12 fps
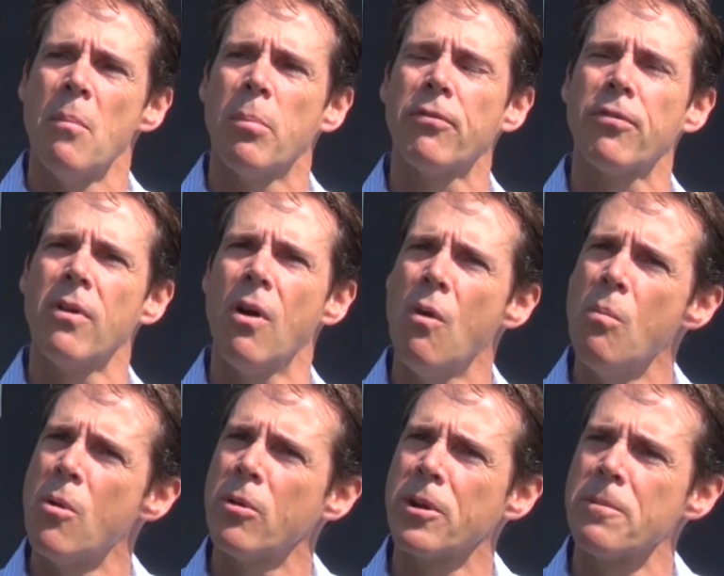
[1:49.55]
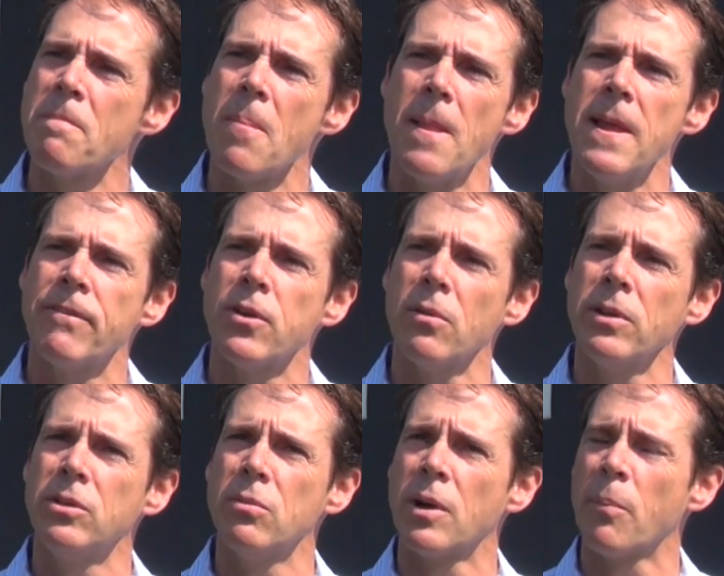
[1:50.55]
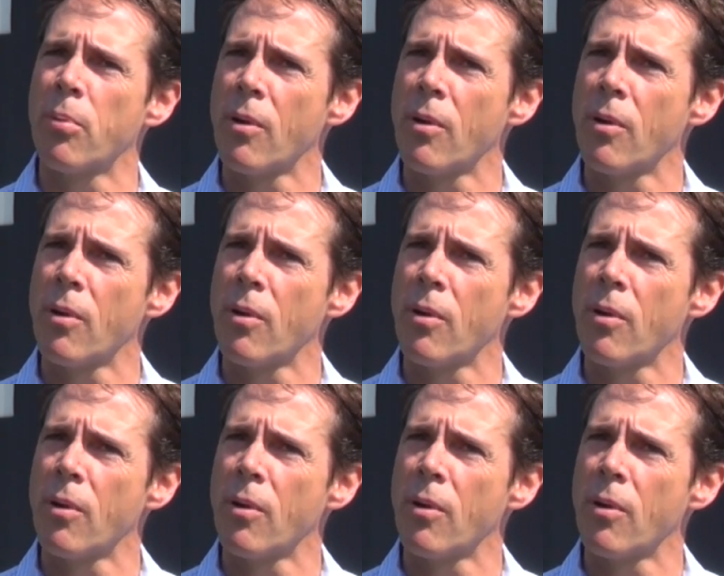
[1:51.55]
But for a homeowner, if you're only doing a